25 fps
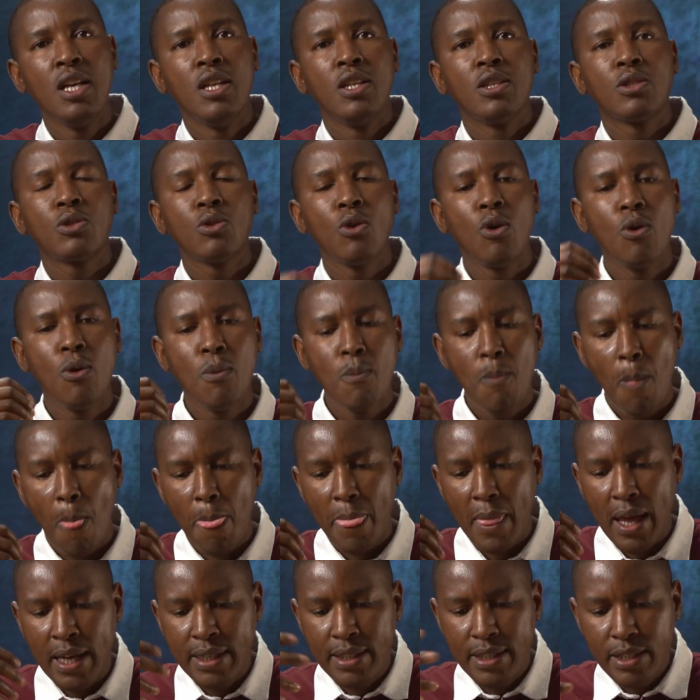So
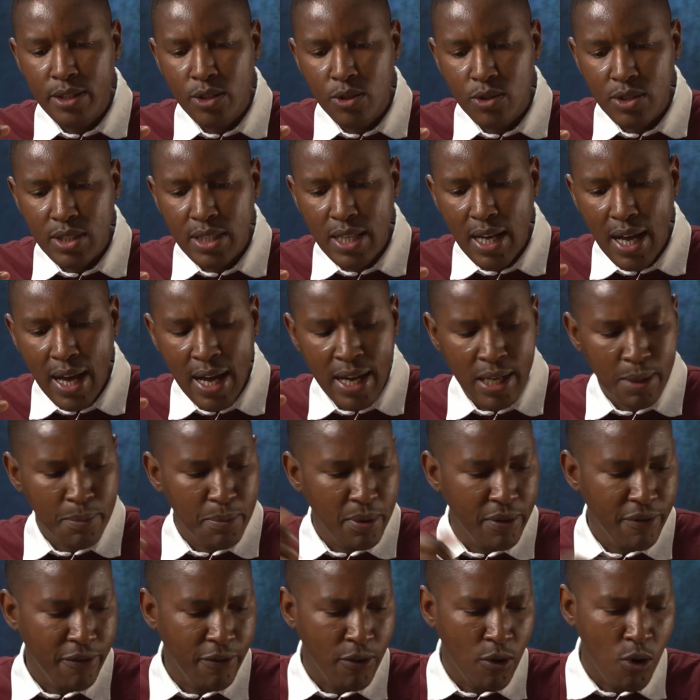I did use the R
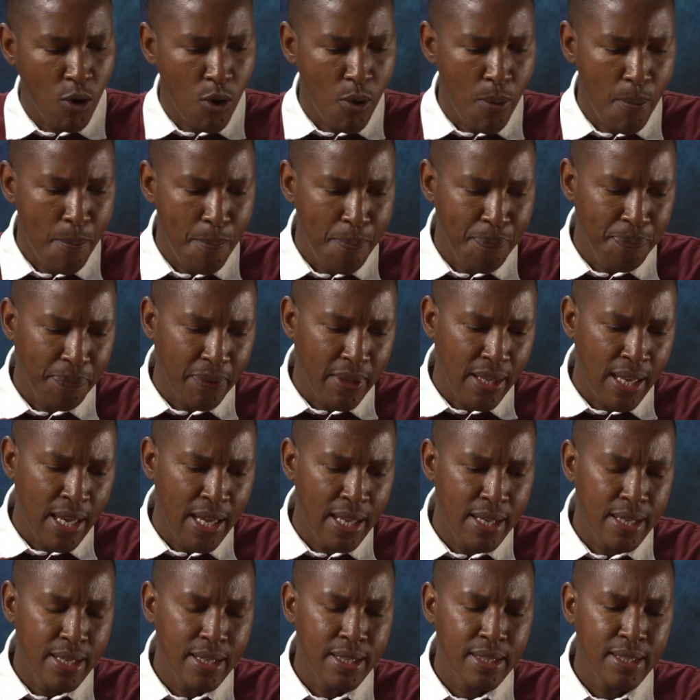before,
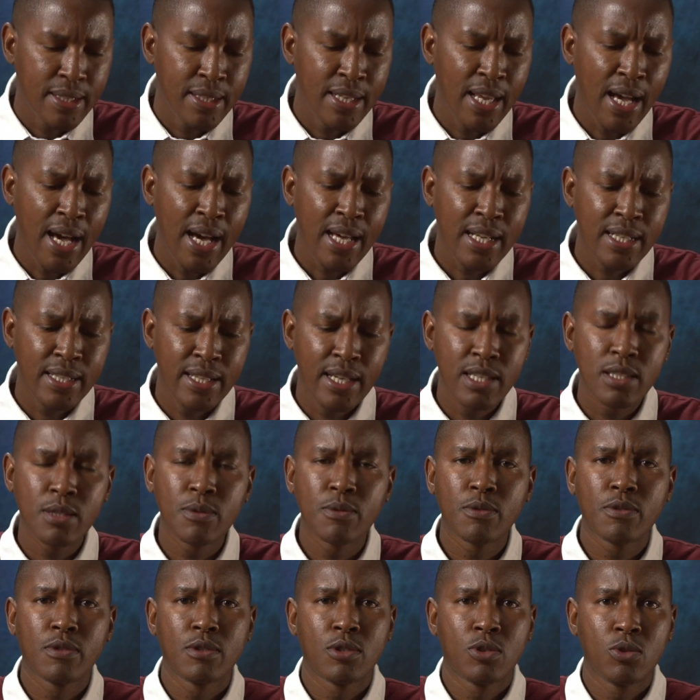and the R
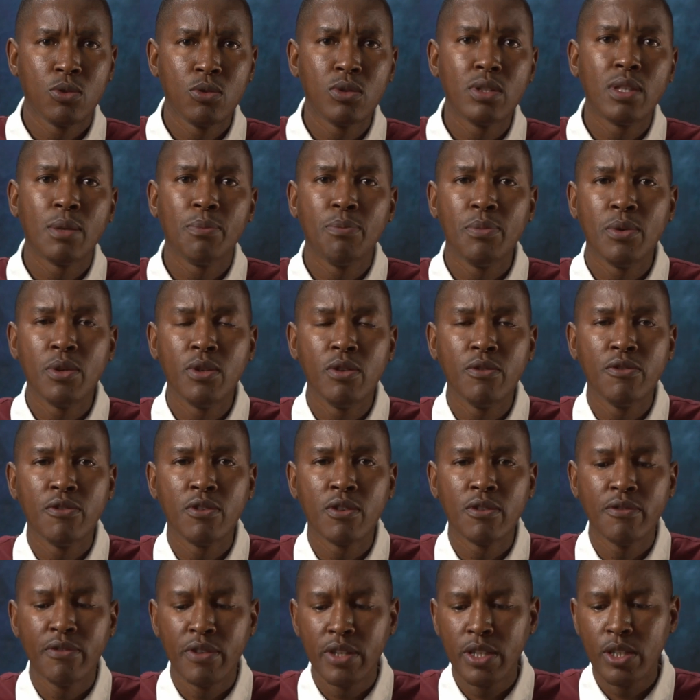does shoot a
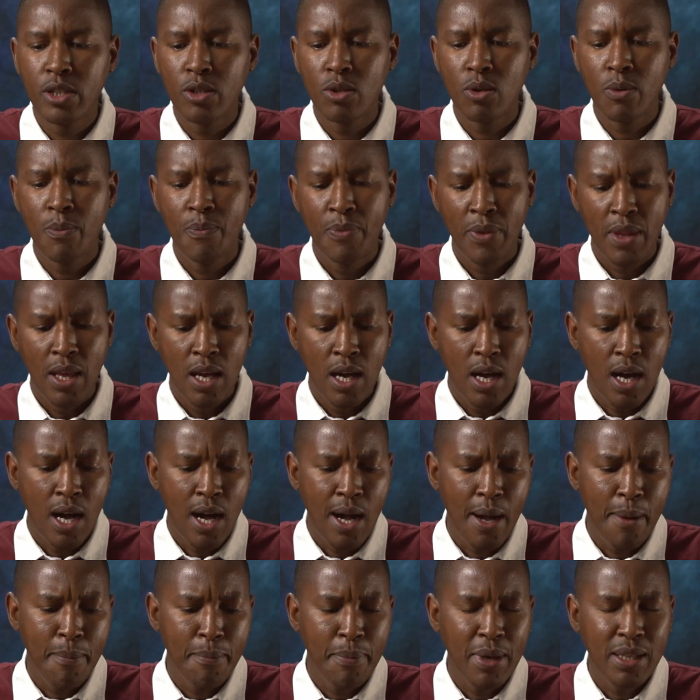beautiful video,
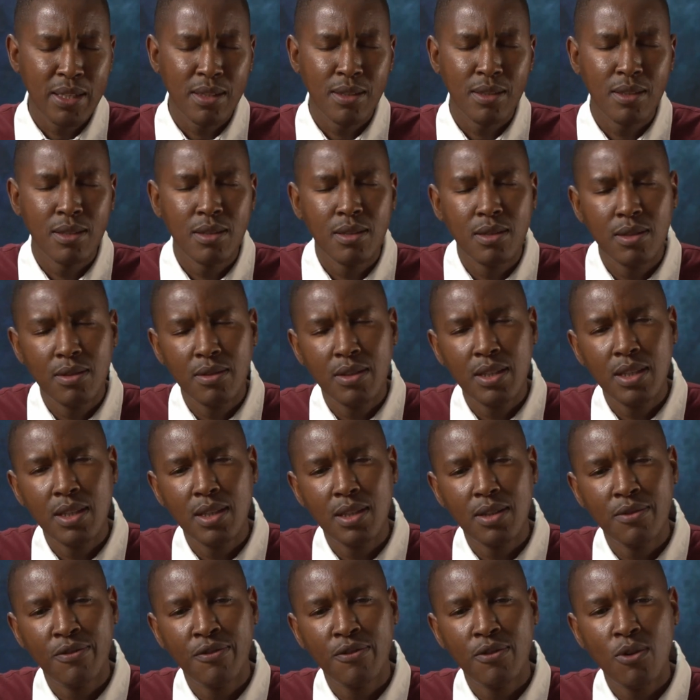but
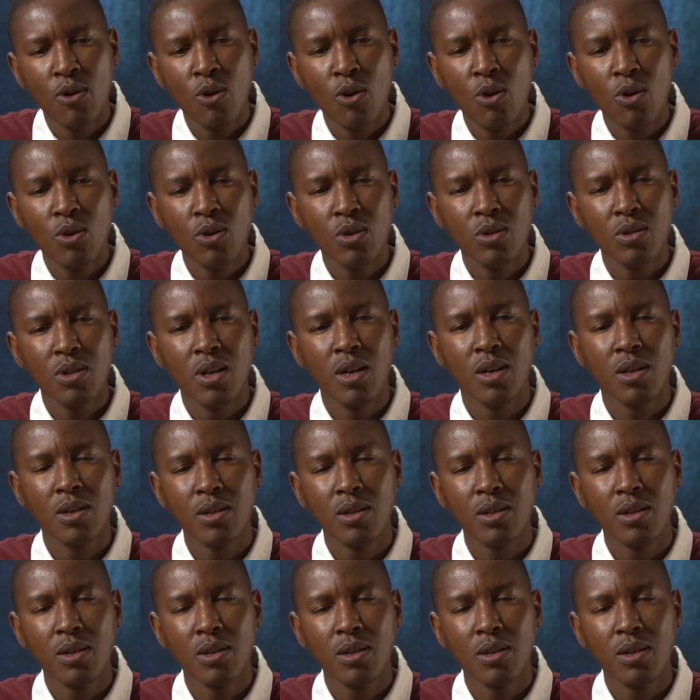for